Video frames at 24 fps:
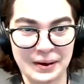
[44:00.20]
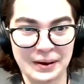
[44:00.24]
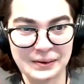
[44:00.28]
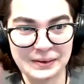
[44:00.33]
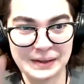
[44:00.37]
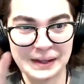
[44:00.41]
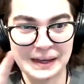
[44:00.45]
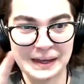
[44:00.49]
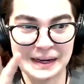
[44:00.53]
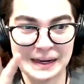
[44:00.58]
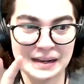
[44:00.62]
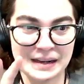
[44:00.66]

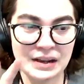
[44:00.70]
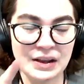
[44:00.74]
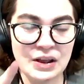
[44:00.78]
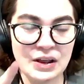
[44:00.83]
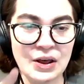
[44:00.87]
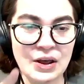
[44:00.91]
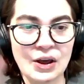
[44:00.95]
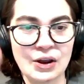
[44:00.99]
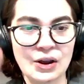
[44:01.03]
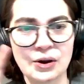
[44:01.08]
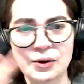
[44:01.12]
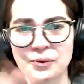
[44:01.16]
about like
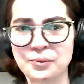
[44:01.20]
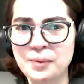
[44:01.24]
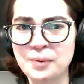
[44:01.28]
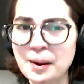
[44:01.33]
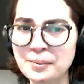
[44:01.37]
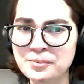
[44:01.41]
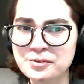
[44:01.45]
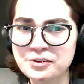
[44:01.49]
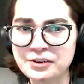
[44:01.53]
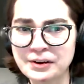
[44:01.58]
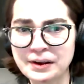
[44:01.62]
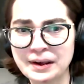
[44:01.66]

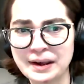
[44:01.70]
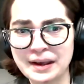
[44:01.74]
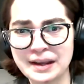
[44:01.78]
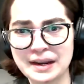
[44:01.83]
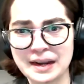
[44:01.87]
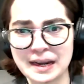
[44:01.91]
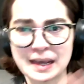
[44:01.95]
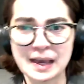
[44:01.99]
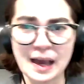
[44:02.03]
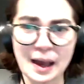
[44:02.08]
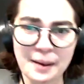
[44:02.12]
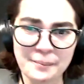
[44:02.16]

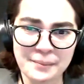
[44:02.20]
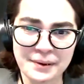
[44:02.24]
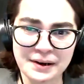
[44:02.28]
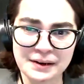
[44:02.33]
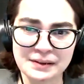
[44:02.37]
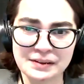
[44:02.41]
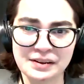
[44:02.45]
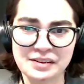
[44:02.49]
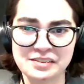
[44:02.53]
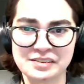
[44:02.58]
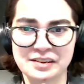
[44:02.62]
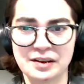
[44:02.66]
corruption and
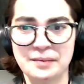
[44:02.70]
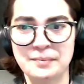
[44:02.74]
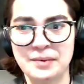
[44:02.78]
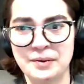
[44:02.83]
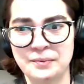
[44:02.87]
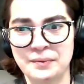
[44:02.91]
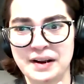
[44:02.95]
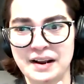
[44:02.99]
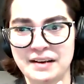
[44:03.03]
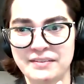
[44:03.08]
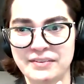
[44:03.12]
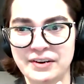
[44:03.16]
capitalism
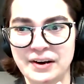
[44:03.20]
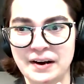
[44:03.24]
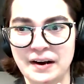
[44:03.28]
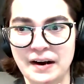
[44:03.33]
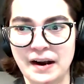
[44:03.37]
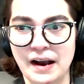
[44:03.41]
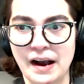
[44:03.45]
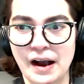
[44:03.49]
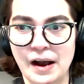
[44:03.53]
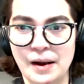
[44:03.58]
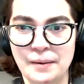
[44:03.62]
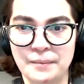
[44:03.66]
and
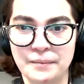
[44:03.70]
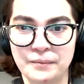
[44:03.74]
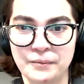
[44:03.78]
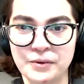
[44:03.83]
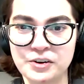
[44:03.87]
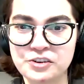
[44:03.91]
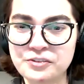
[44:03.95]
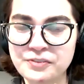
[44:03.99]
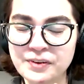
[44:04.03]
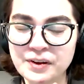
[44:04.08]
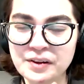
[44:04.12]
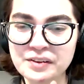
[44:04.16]
whatever,
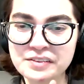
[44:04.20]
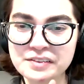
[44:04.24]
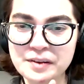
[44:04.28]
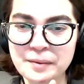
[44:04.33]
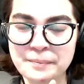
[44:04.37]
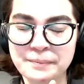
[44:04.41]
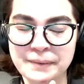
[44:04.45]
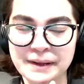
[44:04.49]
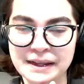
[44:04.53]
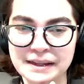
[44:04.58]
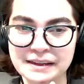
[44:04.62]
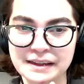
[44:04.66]
which feels
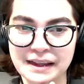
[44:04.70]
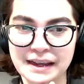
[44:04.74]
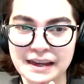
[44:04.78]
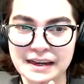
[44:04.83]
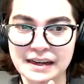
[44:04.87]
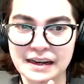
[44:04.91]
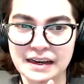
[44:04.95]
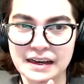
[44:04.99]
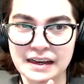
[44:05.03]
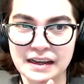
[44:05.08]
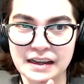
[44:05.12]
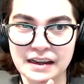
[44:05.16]
a bit
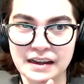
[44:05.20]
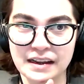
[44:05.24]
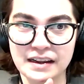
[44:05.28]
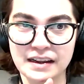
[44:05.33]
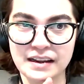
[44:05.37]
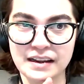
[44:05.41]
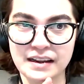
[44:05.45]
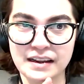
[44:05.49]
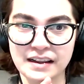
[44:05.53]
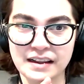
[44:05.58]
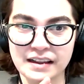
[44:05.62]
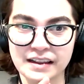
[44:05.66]
like
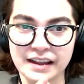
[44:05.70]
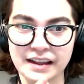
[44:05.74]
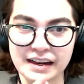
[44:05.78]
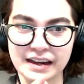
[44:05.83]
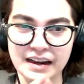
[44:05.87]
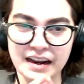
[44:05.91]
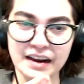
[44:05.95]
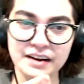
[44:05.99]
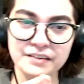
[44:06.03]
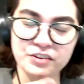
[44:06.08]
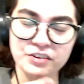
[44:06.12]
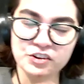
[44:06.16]

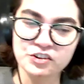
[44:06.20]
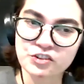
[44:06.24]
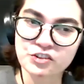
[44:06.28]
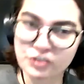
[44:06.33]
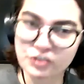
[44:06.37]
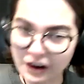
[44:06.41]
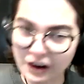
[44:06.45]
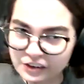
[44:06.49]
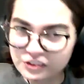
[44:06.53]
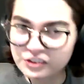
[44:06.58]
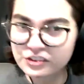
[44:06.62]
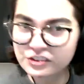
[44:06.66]
kind of a
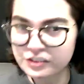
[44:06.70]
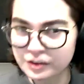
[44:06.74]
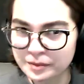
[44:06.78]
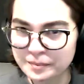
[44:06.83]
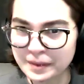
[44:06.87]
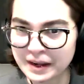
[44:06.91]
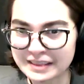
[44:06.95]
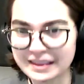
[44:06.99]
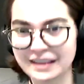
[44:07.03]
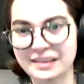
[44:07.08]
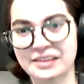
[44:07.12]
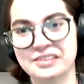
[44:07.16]
stretch
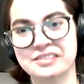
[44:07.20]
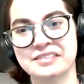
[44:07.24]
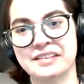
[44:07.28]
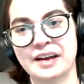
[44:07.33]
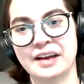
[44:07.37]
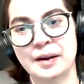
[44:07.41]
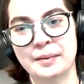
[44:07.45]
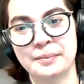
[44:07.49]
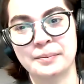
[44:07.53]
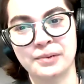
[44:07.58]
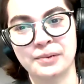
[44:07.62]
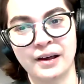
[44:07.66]
to make that a
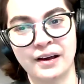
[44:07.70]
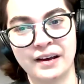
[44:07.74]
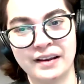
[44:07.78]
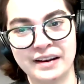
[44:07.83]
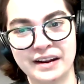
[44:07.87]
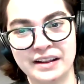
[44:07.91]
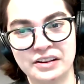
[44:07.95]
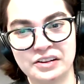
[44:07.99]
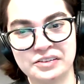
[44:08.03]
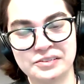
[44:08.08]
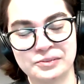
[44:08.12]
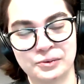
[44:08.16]
side
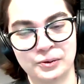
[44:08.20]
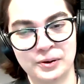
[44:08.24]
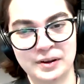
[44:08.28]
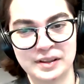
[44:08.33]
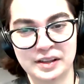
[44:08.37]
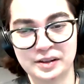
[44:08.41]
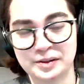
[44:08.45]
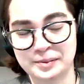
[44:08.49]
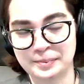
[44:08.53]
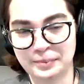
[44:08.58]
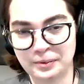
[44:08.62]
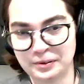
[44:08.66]
plot in the
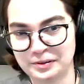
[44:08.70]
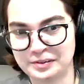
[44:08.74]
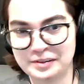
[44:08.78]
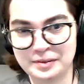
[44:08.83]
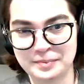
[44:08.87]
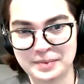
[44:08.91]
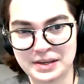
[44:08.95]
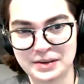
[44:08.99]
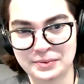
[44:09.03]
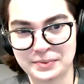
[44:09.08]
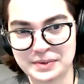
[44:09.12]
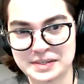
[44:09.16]
story that's supposed
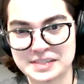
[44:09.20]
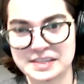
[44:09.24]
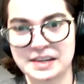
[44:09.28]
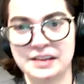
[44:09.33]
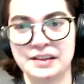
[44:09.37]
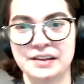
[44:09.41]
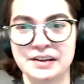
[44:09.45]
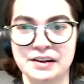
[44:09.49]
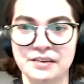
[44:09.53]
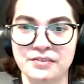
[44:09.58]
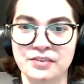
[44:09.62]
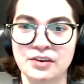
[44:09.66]
to be a
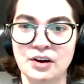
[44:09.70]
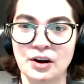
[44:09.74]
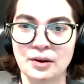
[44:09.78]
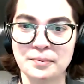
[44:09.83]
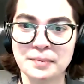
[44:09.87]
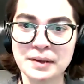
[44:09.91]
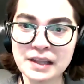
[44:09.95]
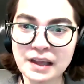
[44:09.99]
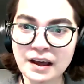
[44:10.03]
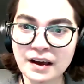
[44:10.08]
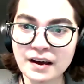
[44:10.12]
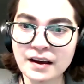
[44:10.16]
retelling of
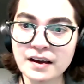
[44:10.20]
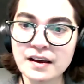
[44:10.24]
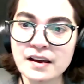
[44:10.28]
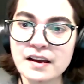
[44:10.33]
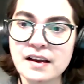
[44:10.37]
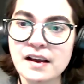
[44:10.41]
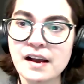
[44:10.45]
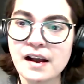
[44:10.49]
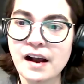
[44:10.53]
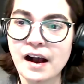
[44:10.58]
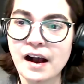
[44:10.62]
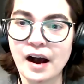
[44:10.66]
Carmilla.
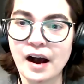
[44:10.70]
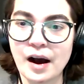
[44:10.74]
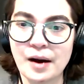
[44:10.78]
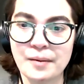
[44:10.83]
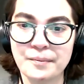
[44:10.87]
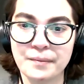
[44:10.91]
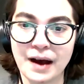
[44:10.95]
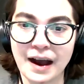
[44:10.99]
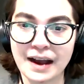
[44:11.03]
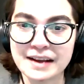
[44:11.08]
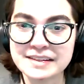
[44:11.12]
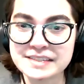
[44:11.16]

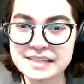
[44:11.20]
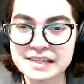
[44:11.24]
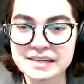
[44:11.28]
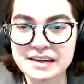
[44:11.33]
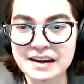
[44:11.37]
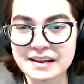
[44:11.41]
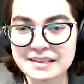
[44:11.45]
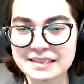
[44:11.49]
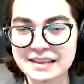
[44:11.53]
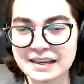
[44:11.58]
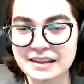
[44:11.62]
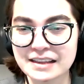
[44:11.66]
I did
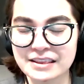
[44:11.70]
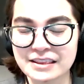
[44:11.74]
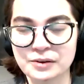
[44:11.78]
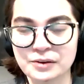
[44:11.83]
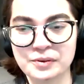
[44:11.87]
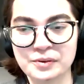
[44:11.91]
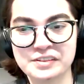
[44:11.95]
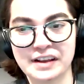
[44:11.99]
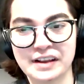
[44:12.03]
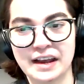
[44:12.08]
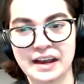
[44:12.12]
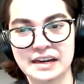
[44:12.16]
not think
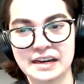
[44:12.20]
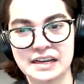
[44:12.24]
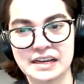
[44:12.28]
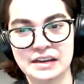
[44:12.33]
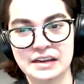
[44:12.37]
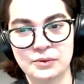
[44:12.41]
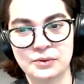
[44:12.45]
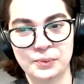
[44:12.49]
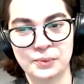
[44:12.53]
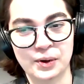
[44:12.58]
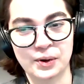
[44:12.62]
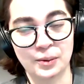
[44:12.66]
there was
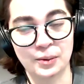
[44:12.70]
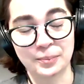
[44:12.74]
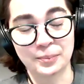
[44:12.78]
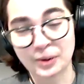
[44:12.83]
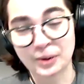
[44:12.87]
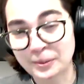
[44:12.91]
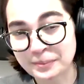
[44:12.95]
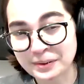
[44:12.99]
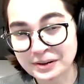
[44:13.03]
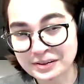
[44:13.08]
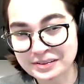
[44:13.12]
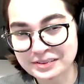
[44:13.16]
any real
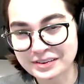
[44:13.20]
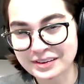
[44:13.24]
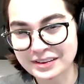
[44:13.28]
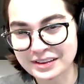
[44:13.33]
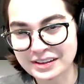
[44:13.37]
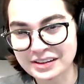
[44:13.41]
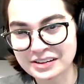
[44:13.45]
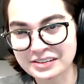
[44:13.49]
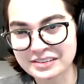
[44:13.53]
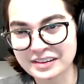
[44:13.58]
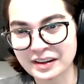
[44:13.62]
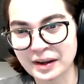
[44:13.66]
purpose to
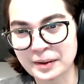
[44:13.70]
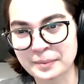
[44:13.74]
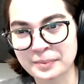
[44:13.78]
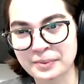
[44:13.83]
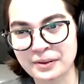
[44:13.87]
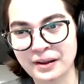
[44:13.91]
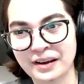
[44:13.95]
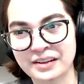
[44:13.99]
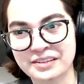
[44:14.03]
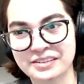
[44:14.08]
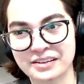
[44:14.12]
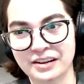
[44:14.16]
these side
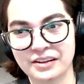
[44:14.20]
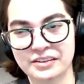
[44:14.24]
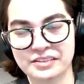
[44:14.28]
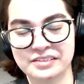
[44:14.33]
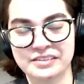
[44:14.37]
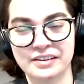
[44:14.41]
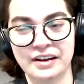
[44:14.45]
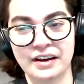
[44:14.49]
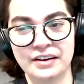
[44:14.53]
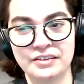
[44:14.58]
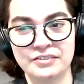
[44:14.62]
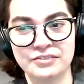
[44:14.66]
plots
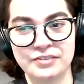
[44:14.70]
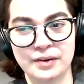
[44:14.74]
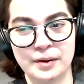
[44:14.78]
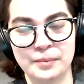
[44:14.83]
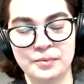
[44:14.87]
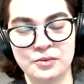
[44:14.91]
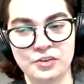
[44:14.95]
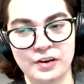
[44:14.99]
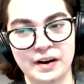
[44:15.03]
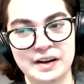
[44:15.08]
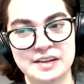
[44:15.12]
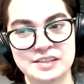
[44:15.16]
aside
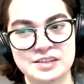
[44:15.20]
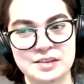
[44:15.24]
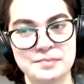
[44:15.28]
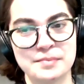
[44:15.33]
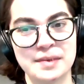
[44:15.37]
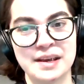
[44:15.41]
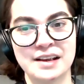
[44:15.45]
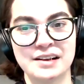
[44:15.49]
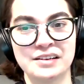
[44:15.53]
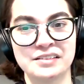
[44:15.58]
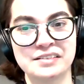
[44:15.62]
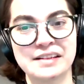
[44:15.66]
from trying to
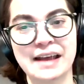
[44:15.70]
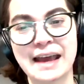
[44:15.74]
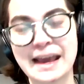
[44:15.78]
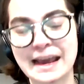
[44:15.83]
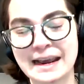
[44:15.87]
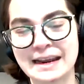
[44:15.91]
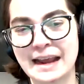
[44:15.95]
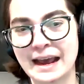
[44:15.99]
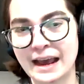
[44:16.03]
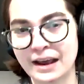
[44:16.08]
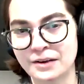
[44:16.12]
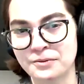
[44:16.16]
make us
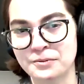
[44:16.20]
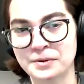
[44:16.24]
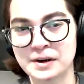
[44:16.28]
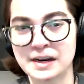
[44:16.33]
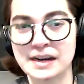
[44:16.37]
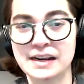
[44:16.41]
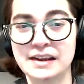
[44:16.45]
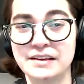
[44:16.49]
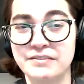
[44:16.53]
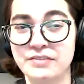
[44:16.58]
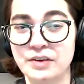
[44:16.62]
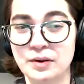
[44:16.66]
hate
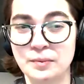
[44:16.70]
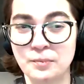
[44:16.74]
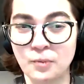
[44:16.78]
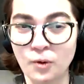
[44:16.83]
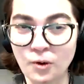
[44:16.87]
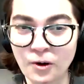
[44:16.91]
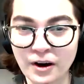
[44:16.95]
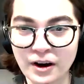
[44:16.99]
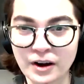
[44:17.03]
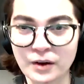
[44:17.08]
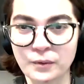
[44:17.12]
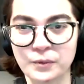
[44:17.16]
Henry even
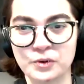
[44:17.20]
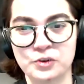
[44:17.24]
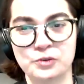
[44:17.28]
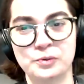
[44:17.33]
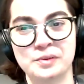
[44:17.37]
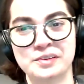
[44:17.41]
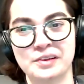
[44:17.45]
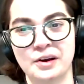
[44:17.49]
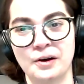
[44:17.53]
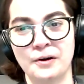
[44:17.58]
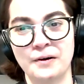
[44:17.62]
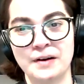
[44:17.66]
more,
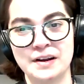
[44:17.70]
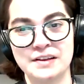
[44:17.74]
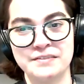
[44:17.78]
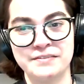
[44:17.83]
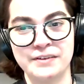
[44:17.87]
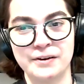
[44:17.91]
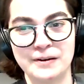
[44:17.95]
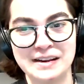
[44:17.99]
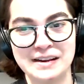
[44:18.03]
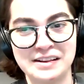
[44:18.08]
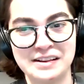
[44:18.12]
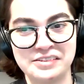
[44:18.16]
which was already
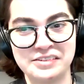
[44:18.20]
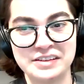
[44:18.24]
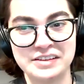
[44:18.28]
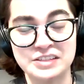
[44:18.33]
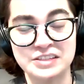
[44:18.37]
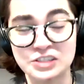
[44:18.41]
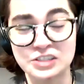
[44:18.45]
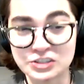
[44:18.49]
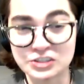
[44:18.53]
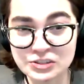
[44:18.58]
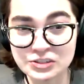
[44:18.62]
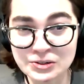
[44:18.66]
very
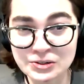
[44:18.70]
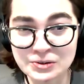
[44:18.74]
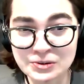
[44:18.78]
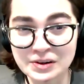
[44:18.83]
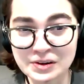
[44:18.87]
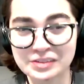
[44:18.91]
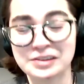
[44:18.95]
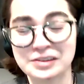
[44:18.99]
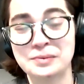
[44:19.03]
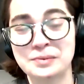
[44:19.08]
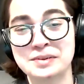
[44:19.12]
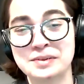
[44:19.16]
easy to do
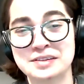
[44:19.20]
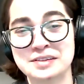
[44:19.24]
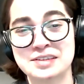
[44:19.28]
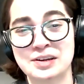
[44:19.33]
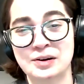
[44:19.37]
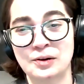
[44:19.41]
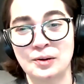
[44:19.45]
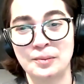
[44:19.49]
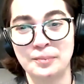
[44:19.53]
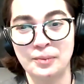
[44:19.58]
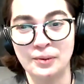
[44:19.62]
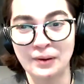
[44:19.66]
because he was a
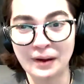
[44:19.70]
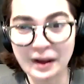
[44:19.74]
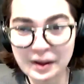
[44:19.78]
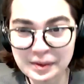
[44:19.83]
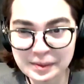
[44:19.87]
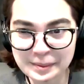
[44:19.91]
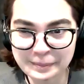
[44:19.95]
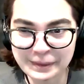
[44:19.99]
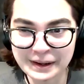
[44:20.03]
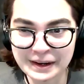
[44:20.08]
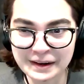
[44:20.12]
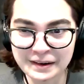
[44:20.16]
terrible
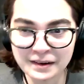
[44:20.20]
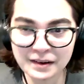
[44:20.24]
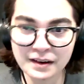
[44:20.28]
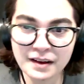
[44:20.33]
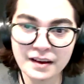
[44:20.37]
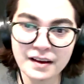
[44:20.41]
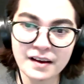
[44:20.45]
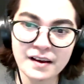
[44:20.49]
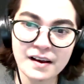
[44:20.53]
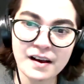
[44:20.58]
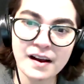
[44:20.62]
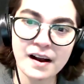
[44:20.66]
husband.